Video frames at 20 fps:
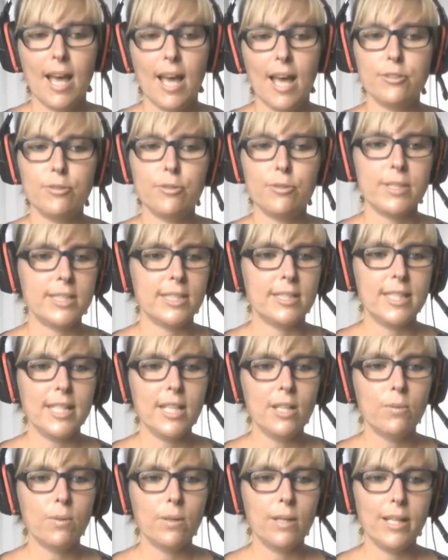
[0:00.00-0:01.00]
are treated
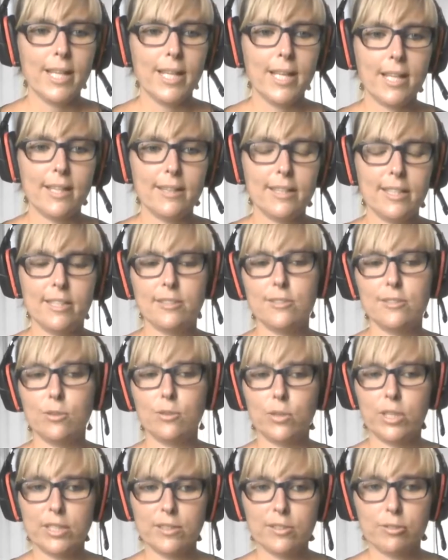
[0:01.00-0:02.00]
equally and there's
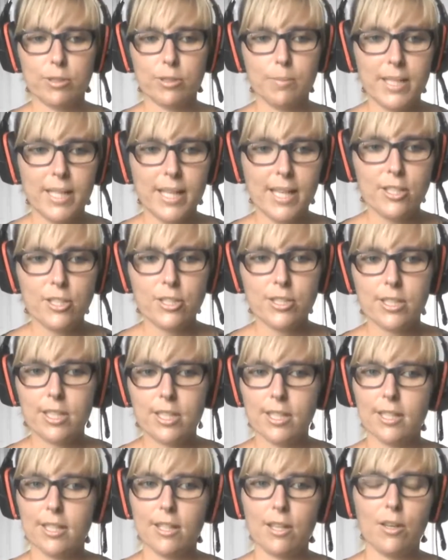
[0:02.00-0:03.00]
no
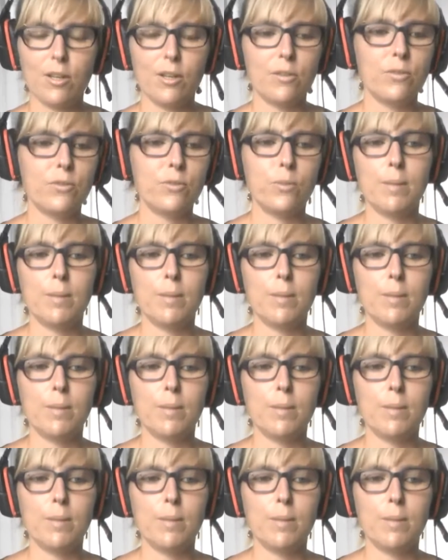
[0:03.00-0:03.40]
discrimination of